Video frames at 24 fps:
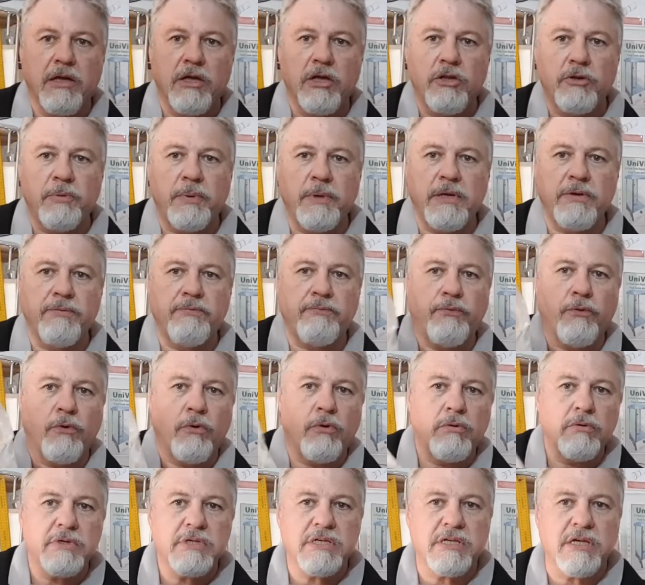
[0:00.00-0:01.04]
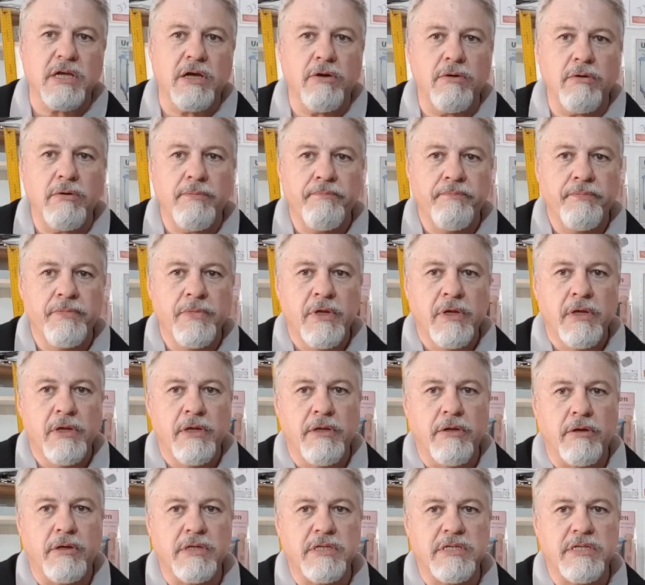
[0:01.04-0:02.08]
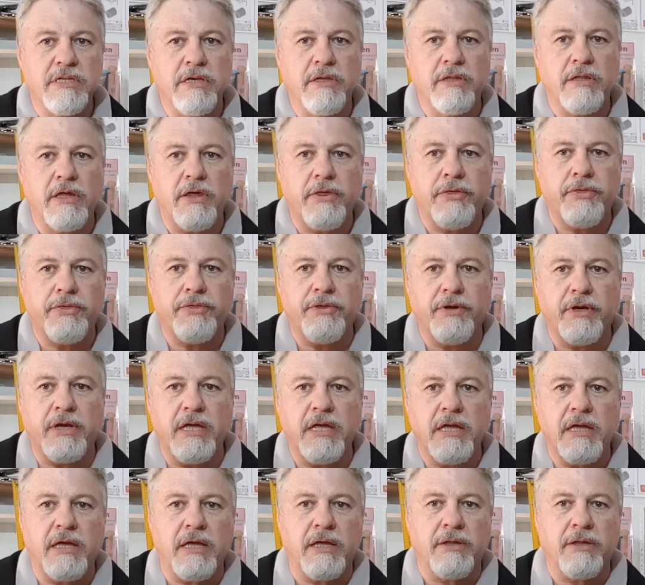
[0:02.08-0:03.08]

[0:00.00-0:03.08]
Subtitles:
24, so you can see there 3